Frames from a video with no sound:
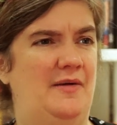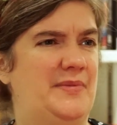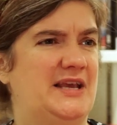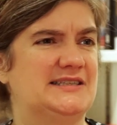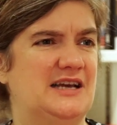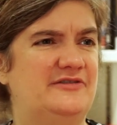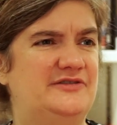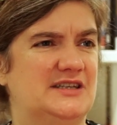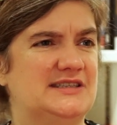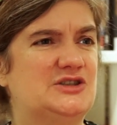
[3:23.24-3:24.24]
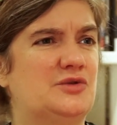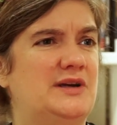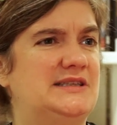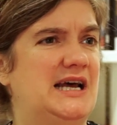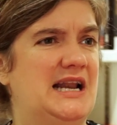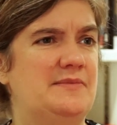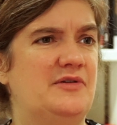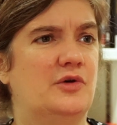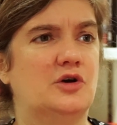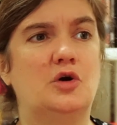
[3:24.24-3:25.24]
because I've done storytelling
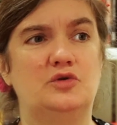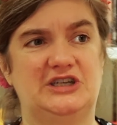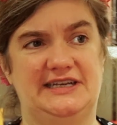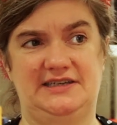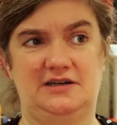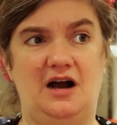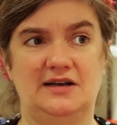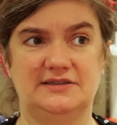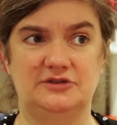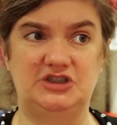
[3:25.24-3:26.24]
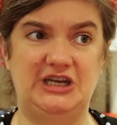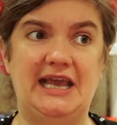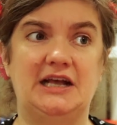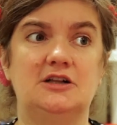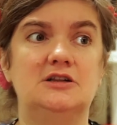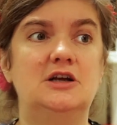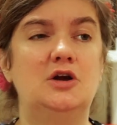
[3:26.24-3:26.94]
before in Colchester Castle Jail,